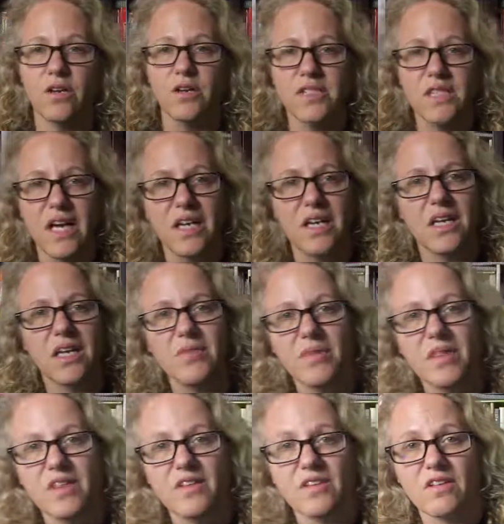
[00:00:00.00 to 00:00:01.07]
It's not going to give me
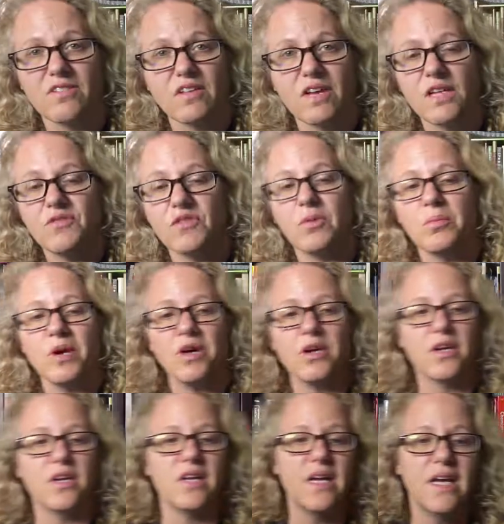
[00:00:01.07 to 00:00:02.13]
things like Scientific American.